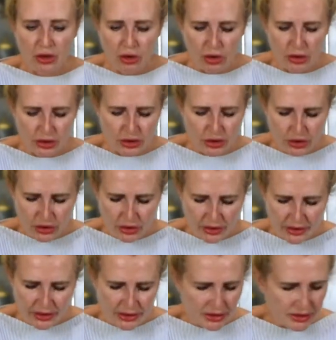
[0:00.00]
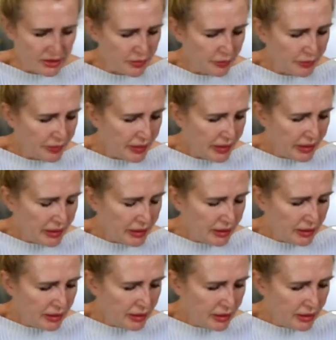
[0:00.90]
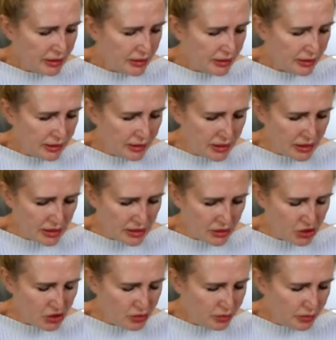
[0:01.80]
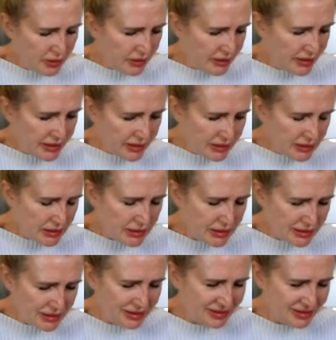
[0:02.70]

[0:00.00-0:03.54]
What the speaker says: onto this large plate.